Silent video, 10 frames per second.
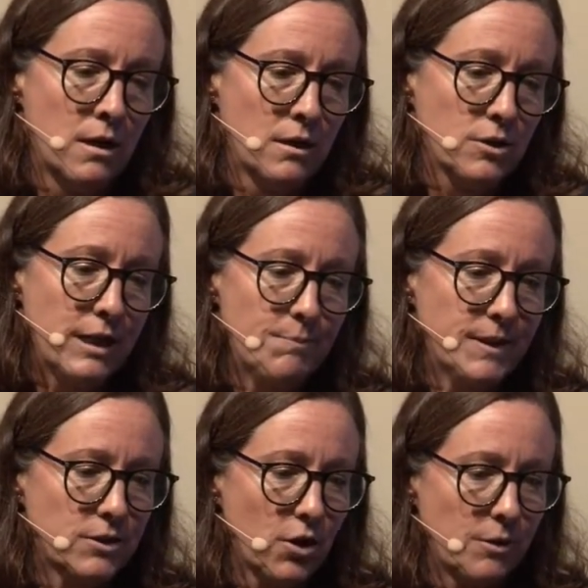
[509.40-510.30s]
So let me
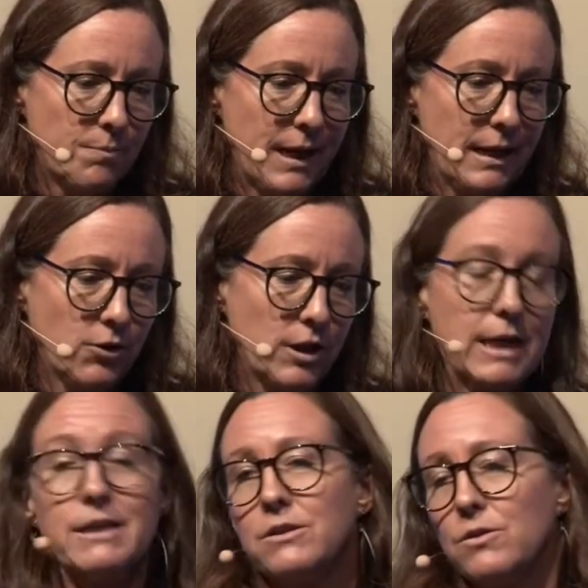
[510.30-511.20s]
start by looking
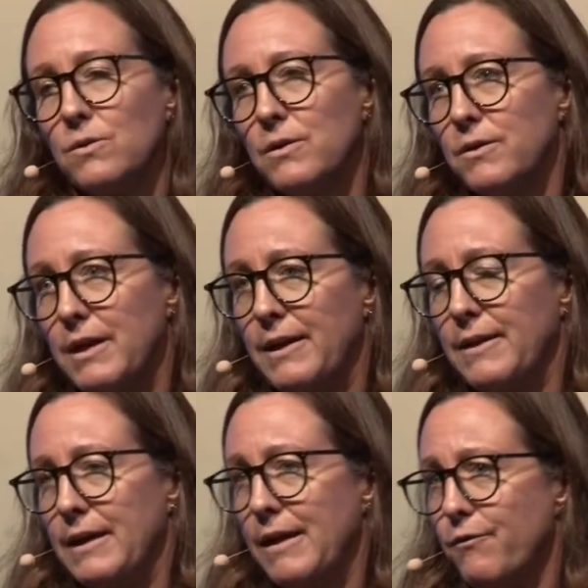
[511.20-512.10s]
into then
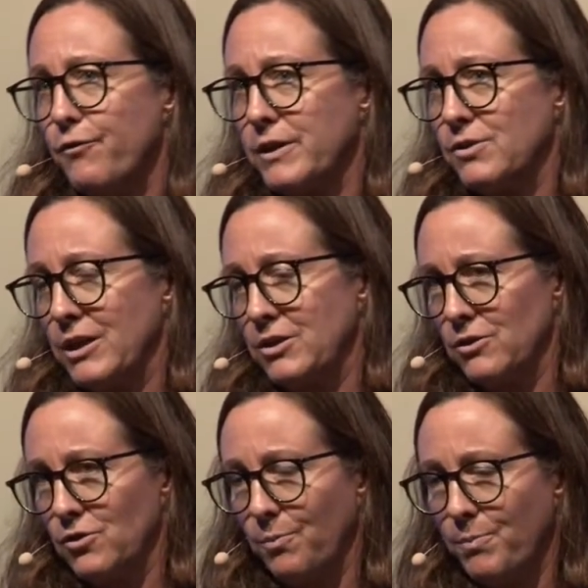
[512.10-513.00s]
the infrastructure
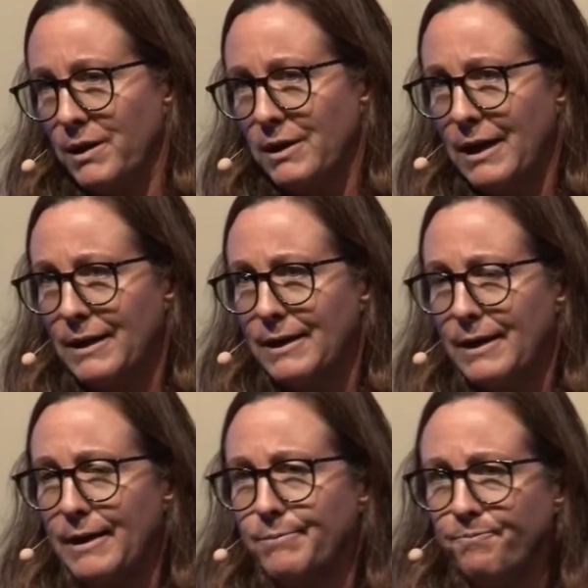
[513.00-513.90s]
topic. And
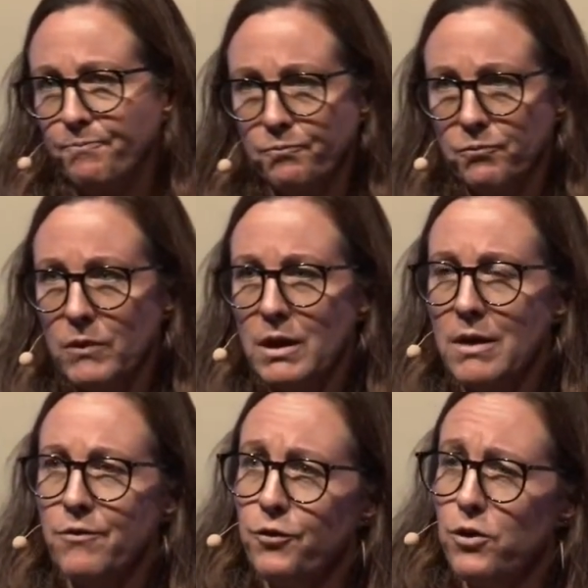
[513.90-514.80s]

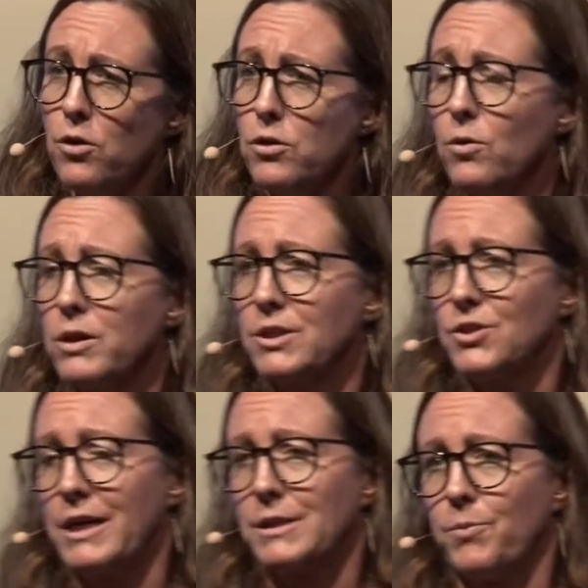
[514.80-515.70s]
for long haulage
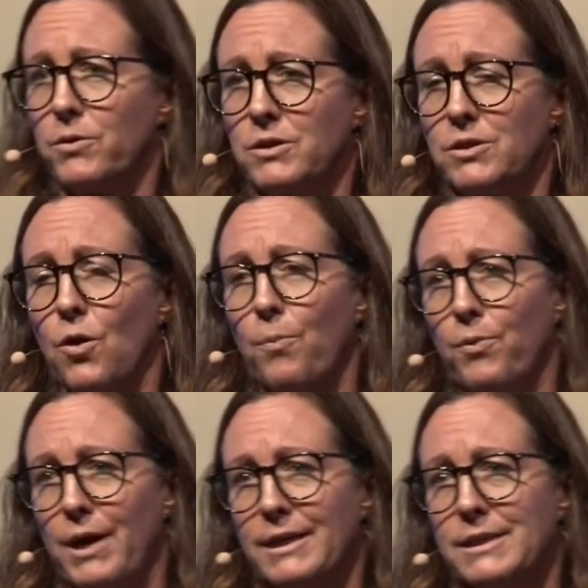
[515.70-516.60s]
transports to
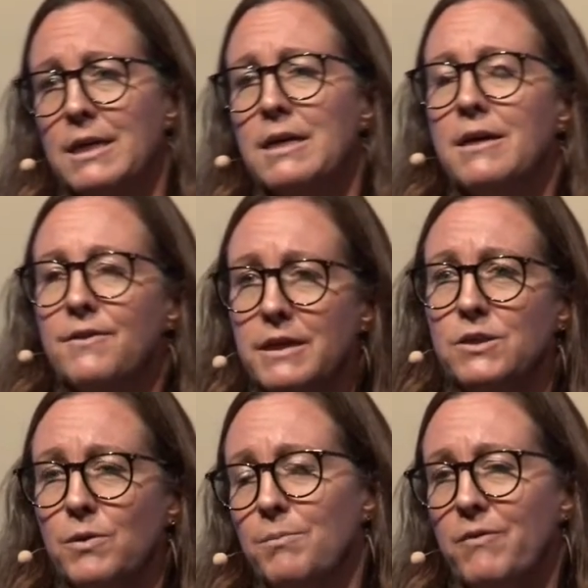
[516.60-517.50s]
operate, this
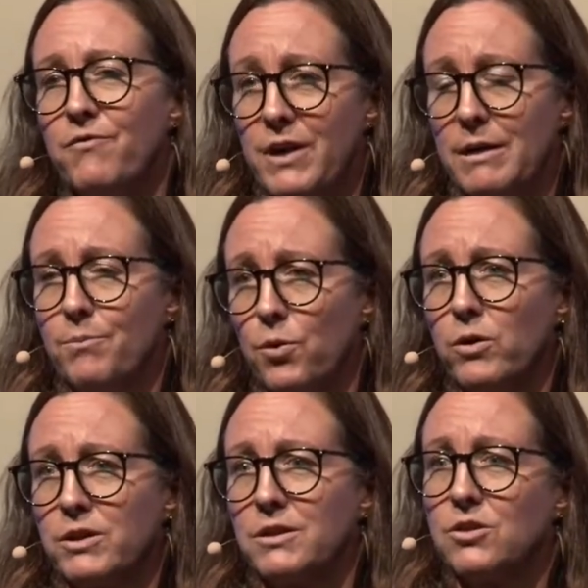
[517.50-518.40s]
will be very
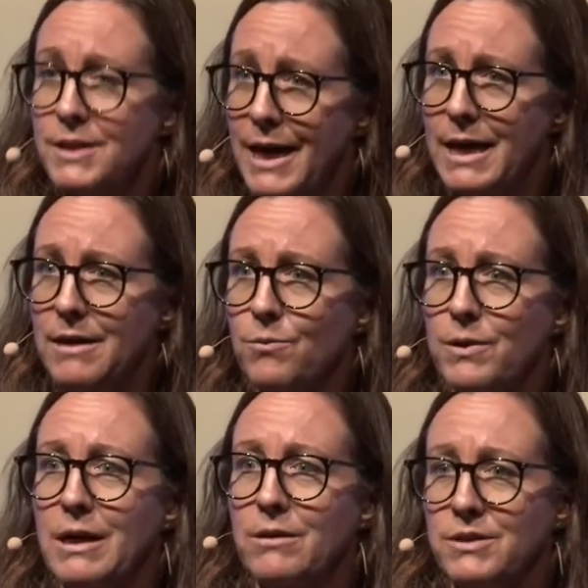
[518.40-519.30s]
important. Today,
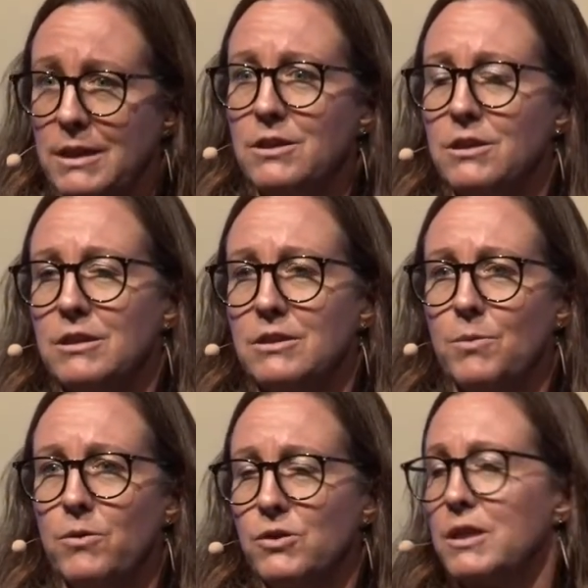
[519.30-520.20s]
with our city
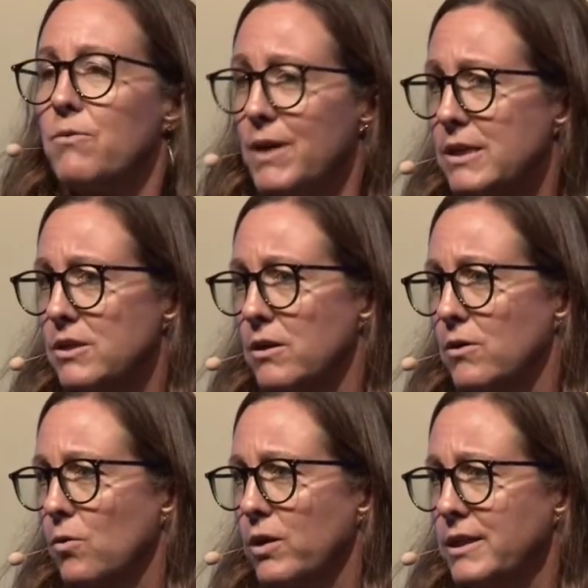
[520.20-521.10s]
distribution and regional
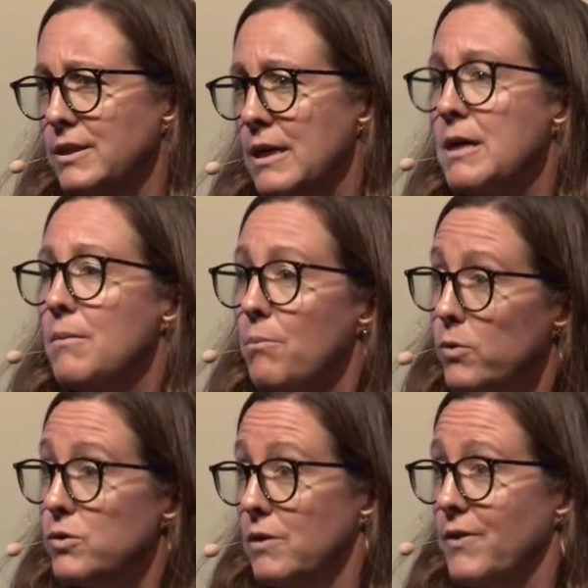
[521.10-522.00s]
haulage,
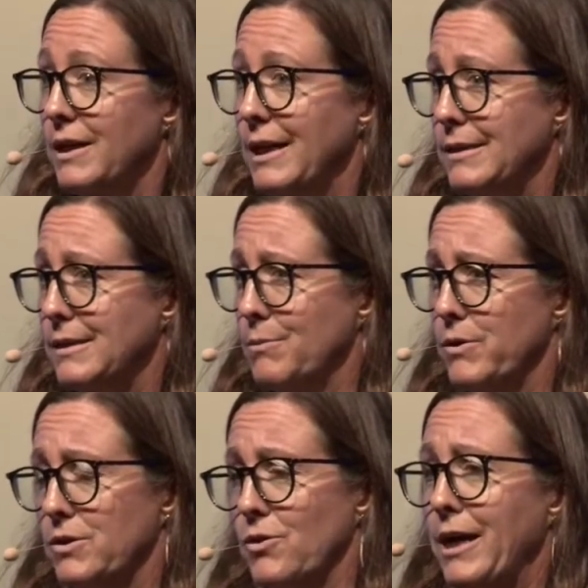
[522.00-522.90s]
most of our
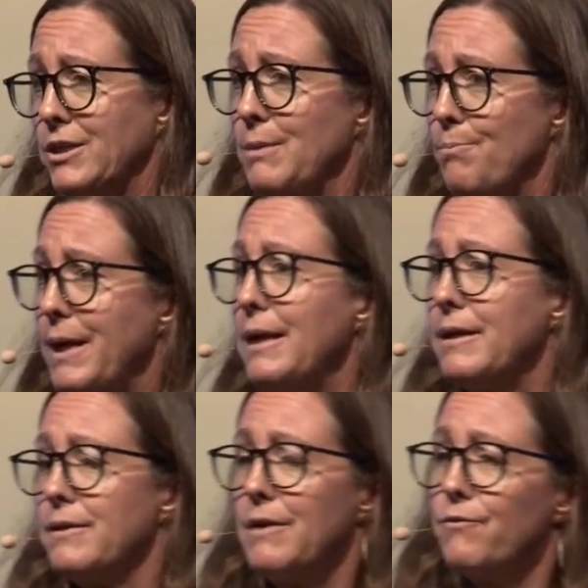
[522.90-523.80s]
customers are actually
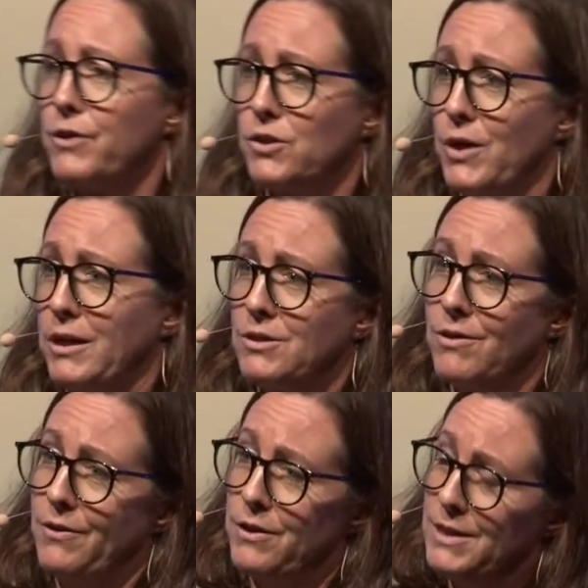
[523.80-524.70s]
building the infrastructure
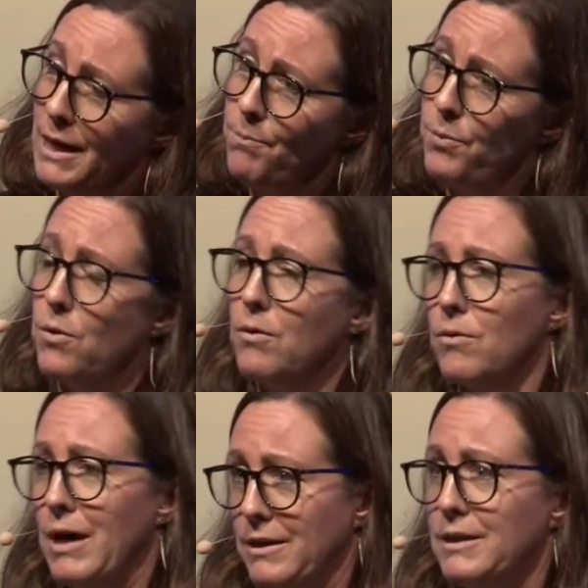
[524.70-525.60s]
at the depot
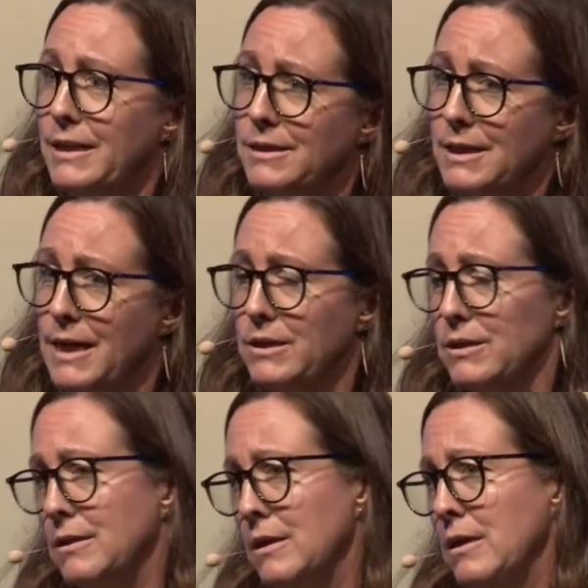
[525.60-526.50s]
or at the
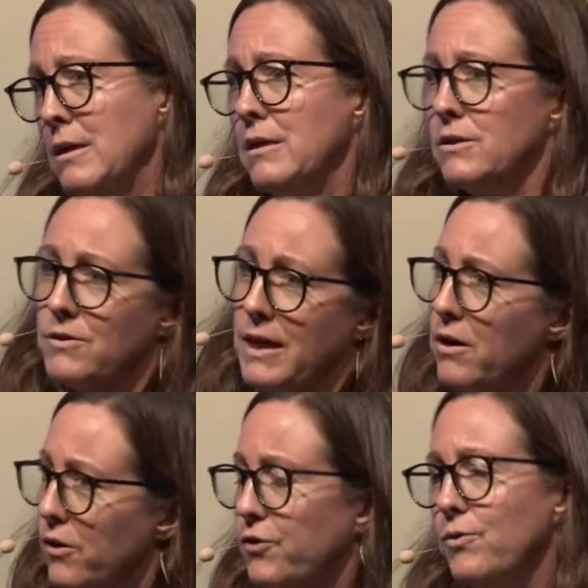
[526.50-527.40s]
destination. So they are
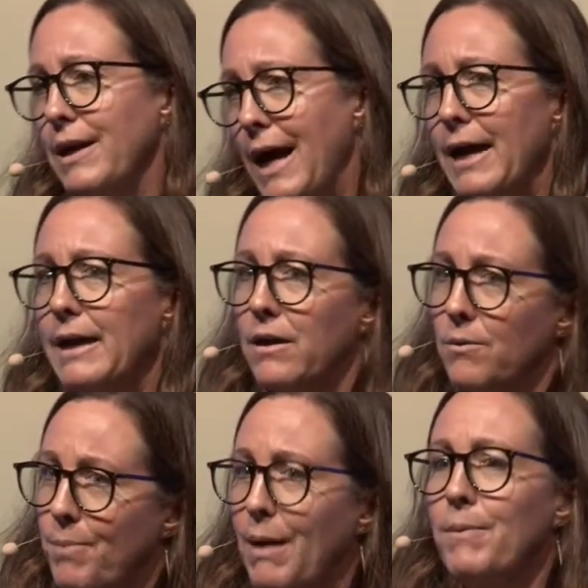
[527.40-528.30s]
not relying on
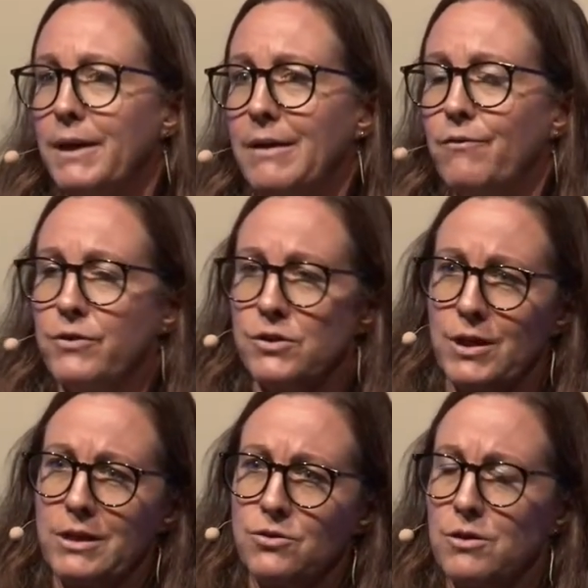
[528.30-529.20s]
public
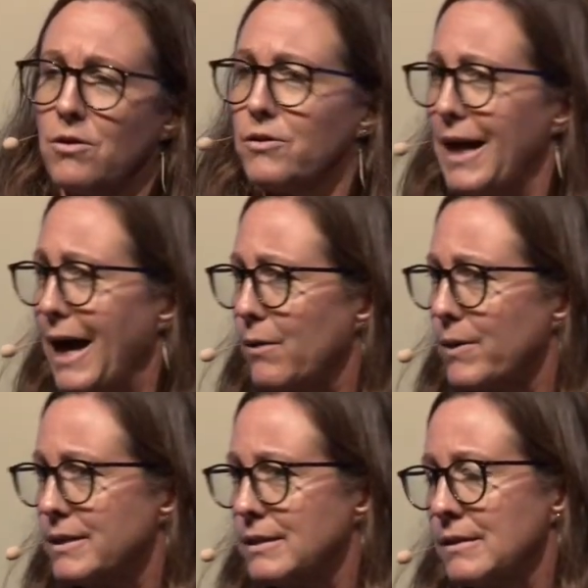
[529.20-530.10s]
infrastructure along the
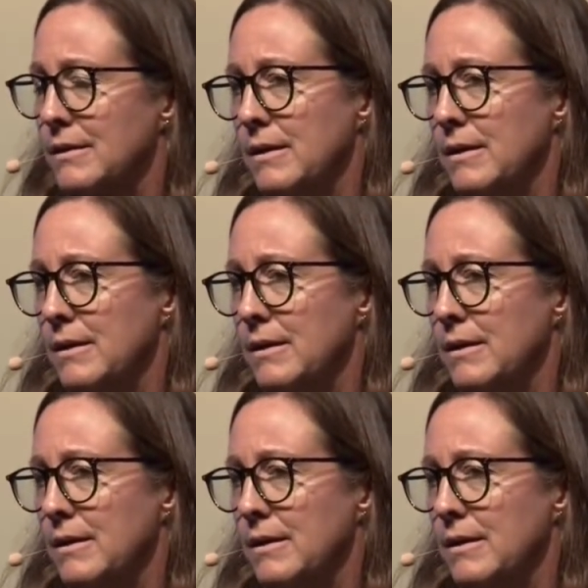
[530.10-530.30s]
highways.